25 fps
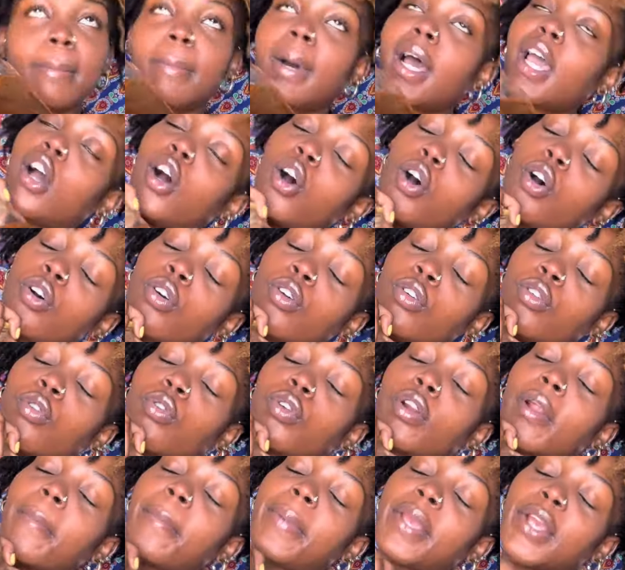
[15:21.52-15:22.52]
my
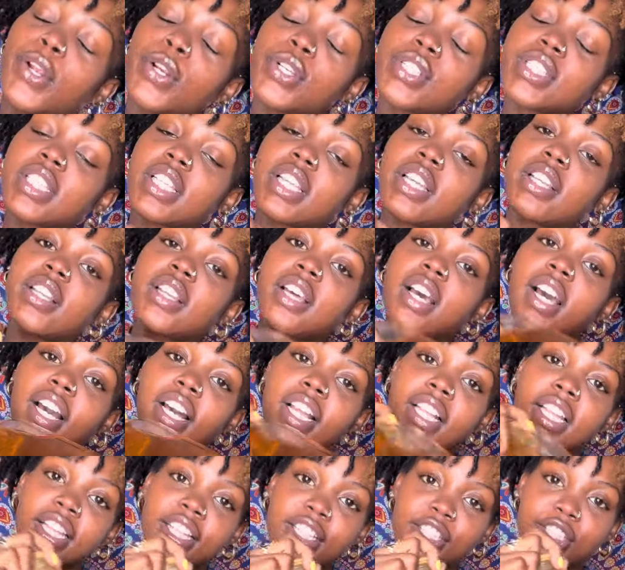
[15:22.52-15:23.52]
own piercing
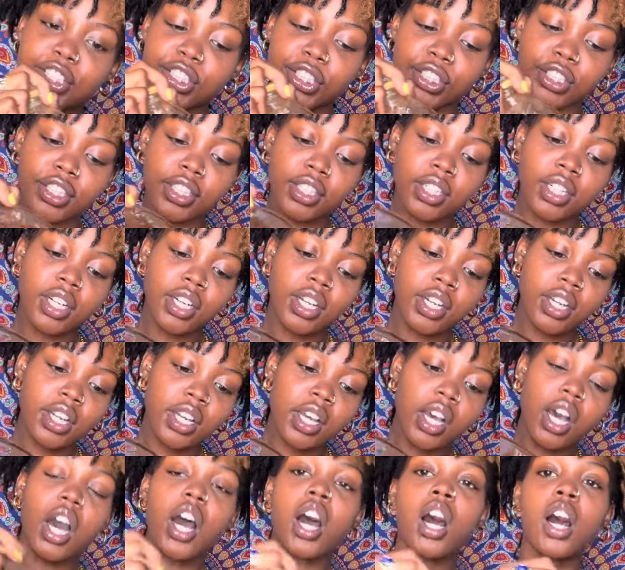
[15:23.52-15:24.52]
cleanser.
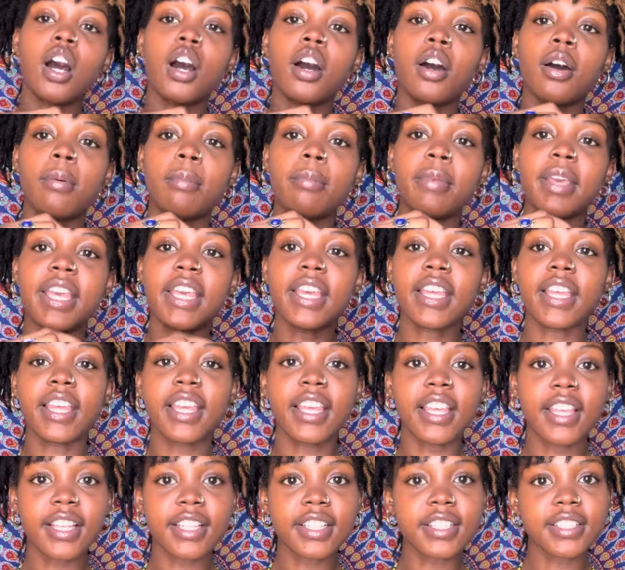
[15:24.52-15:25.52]
Um, it
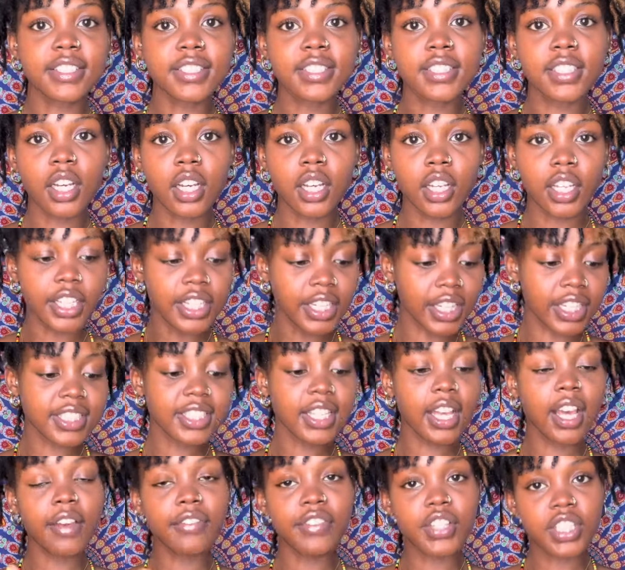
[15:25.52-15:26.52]
is, it does
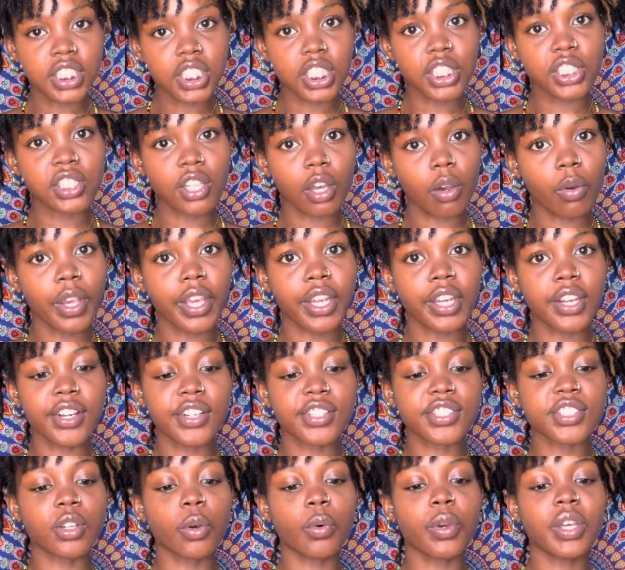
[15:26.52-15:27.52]
have the sea salt in there,
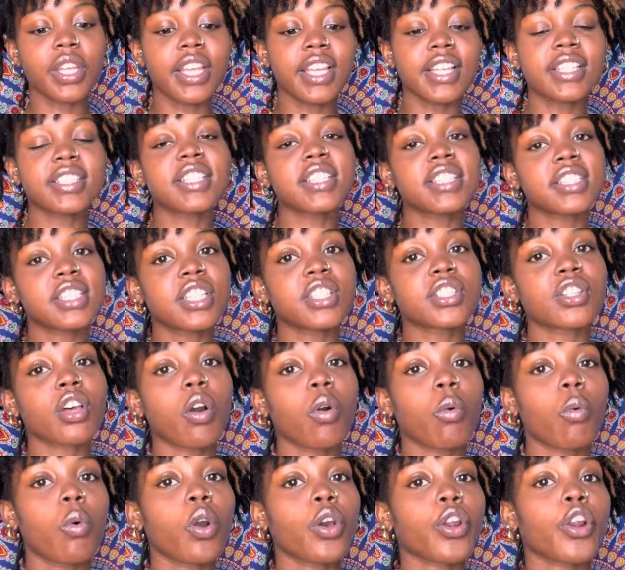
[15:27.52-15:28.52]
so it is a sea
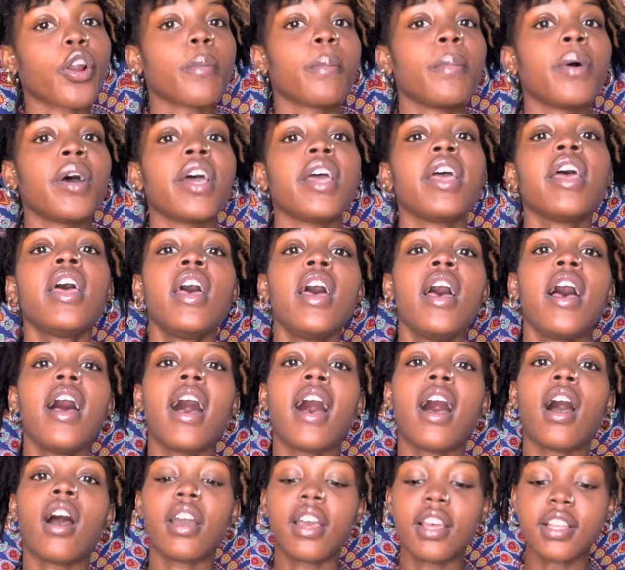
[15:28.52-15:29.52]
salt water, but
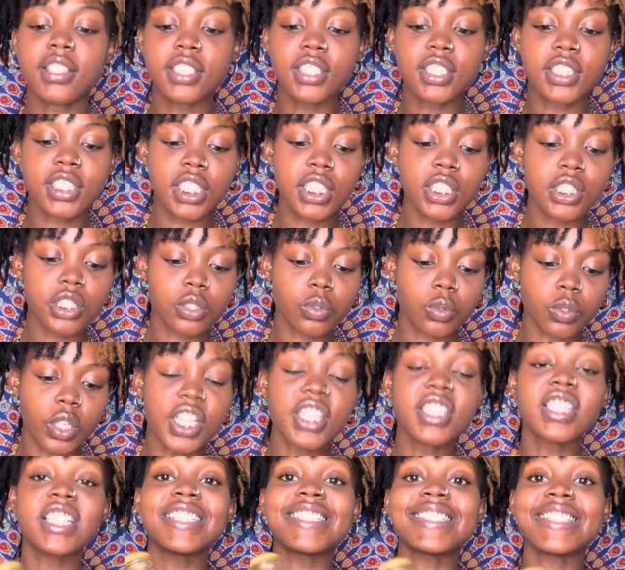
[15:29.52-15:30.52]
how, it's a sea,
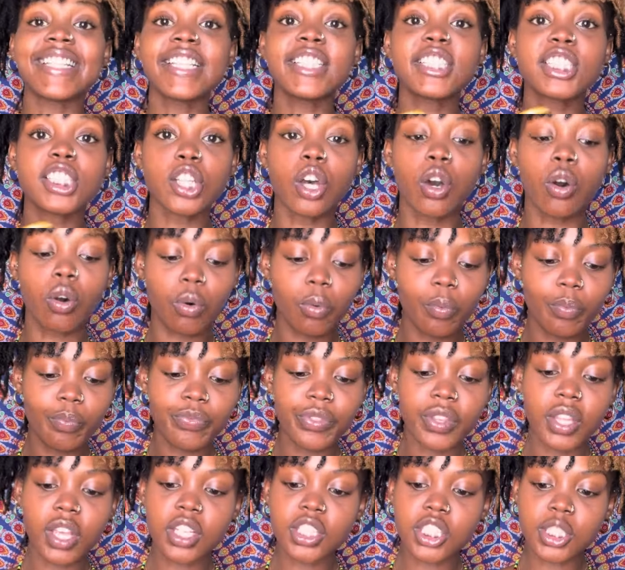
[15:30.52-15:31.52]
it's a sea
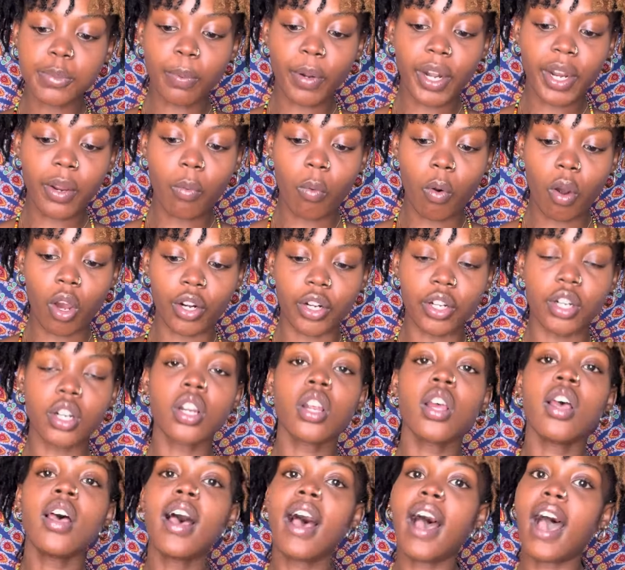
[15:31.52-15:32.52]
salt spring
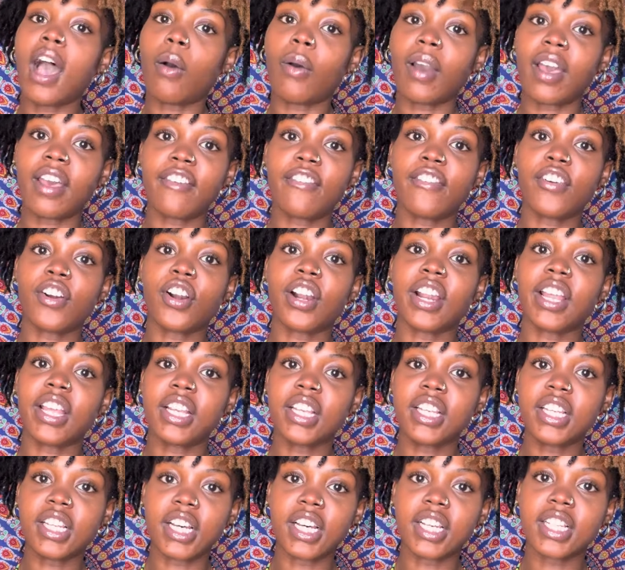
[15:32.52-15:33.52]
water. However,
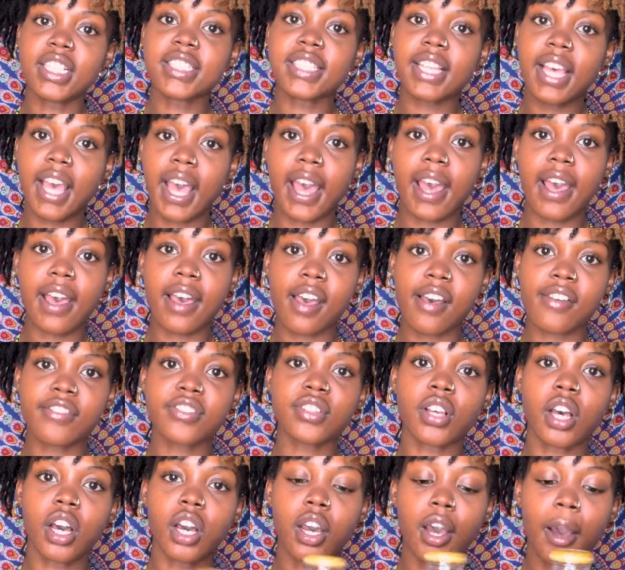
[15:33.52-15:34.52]
it does have
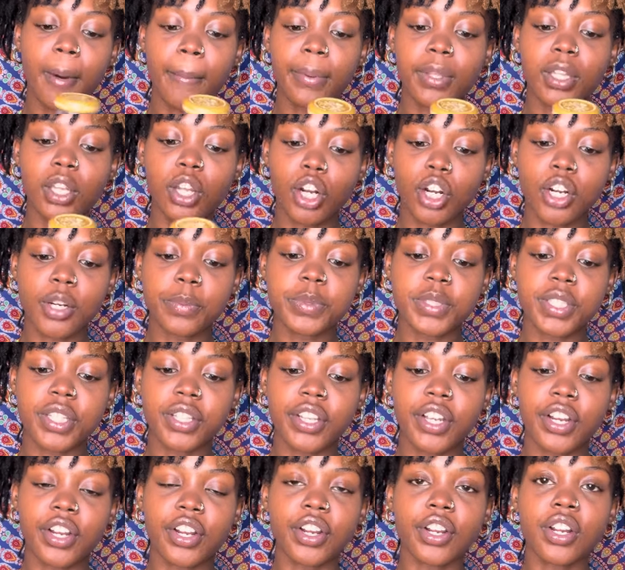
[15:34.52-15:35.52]
a couple of herbs in
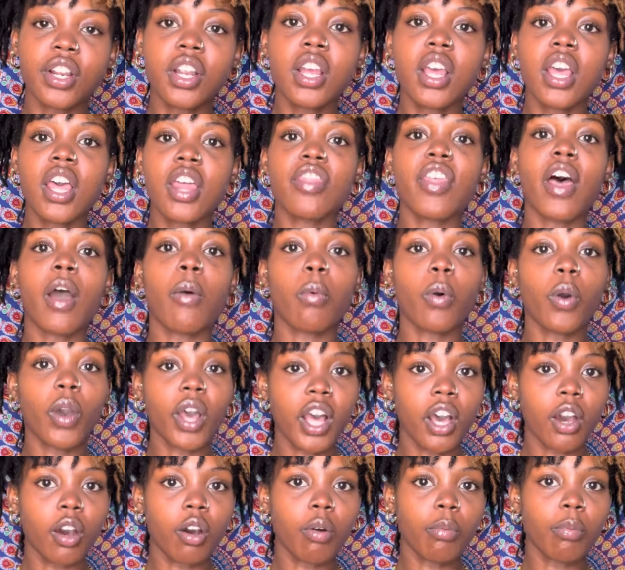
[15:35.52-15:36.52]
there that will
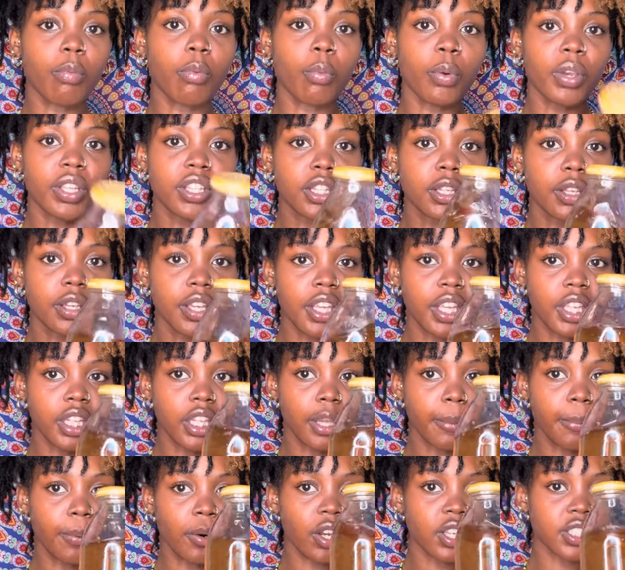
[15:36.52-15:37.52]
help with the
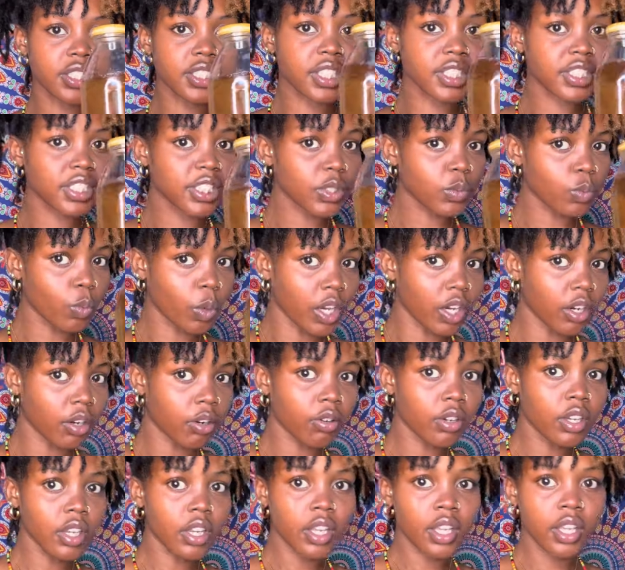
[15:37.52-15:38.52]
healing process as
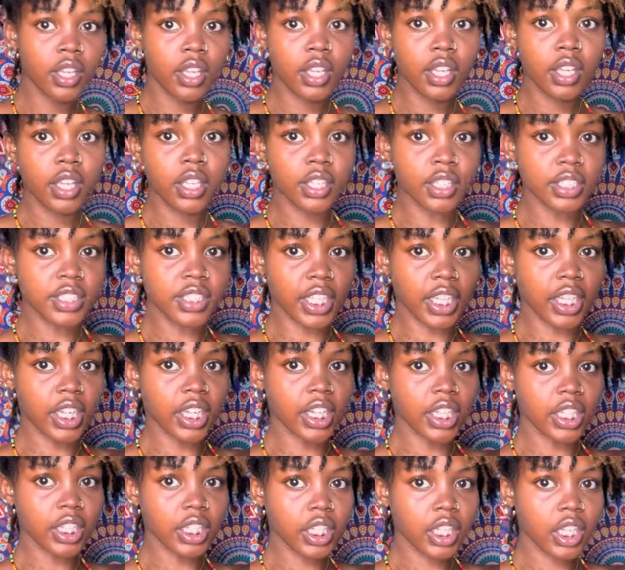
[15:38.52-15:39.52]
well. Let's take a
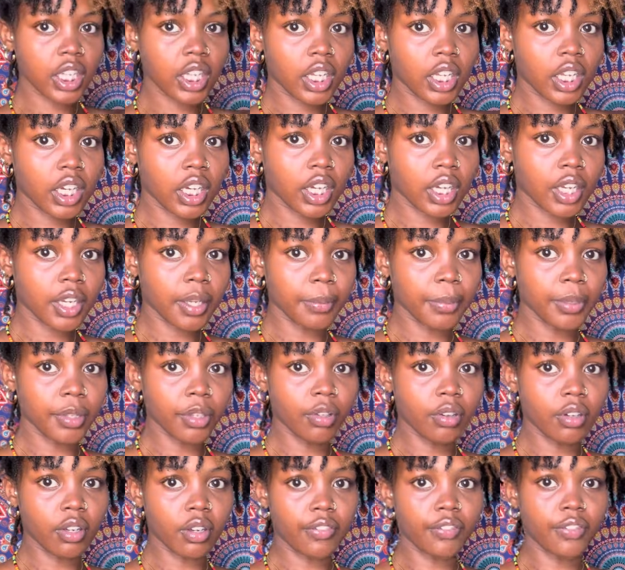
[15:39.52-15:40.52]
good look.
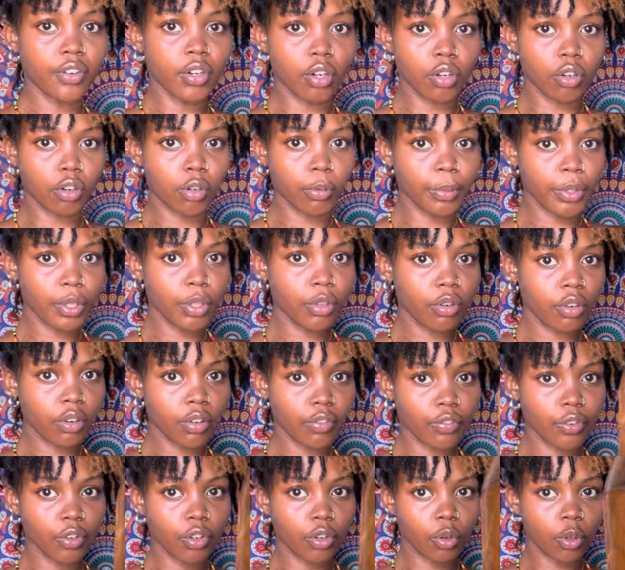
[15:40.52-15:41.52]
Beautiful,
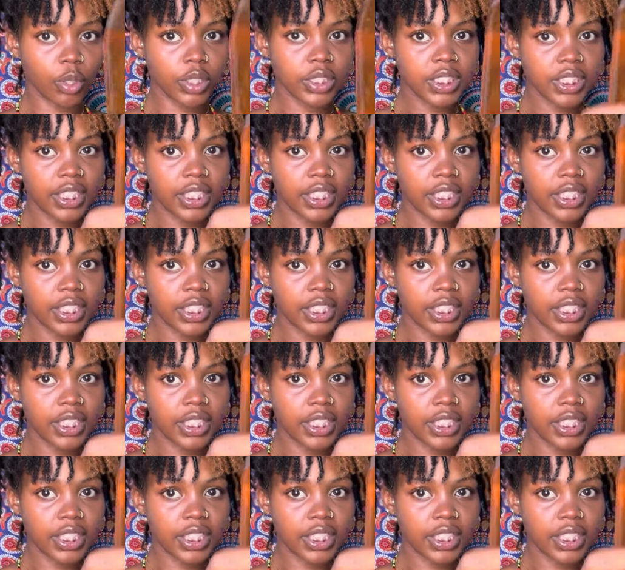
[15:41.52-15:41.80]
beautiful. It's